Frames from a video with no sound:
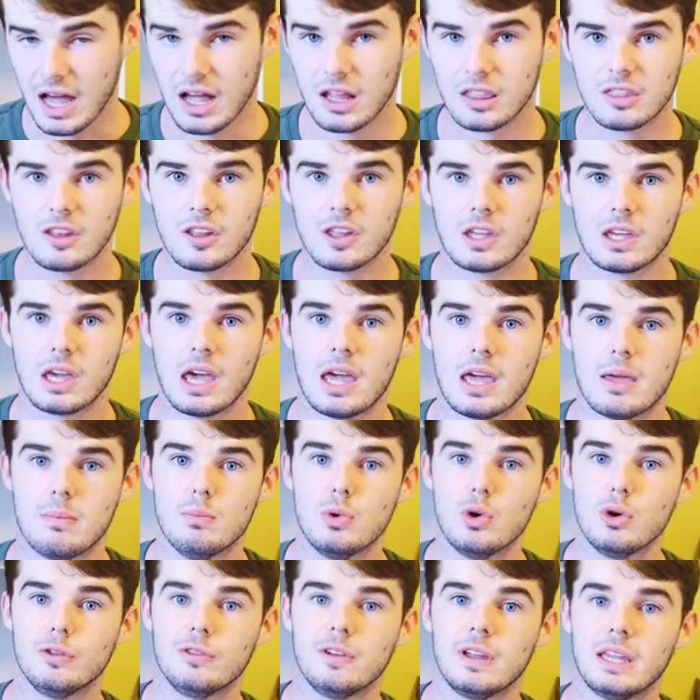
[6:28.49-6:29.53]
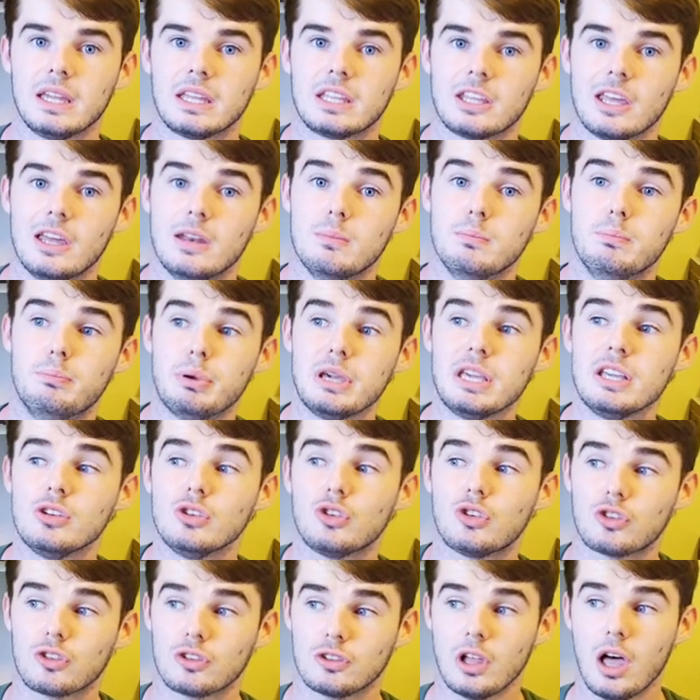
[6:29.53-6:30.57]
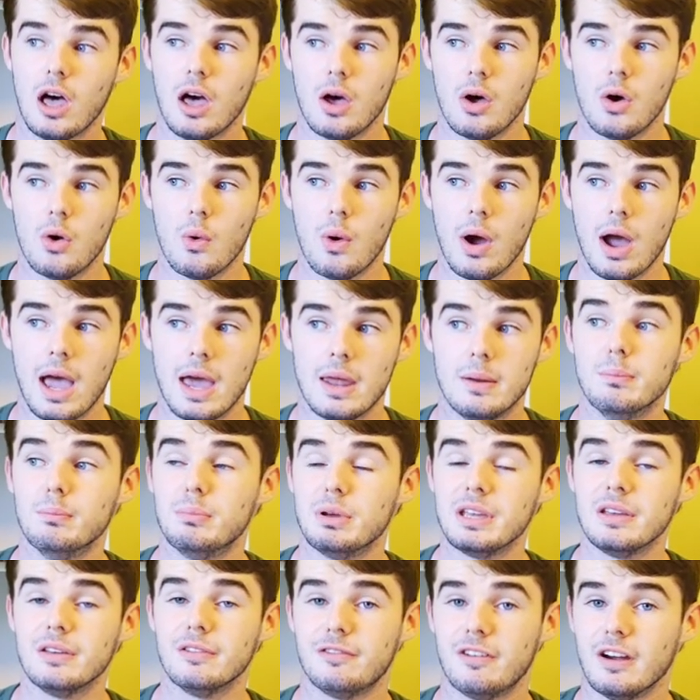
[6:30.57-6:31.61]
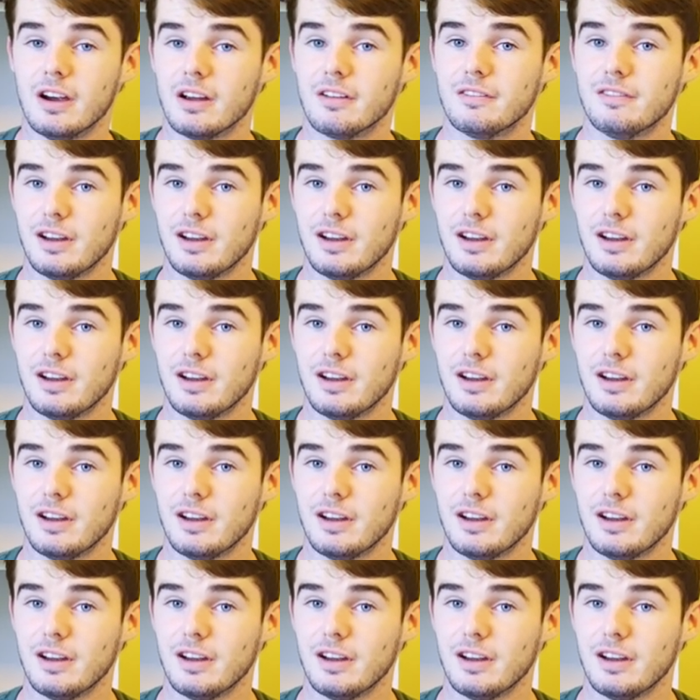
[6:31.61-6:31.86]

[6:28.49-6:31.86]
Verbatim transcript: I think a movie can be slow and be very,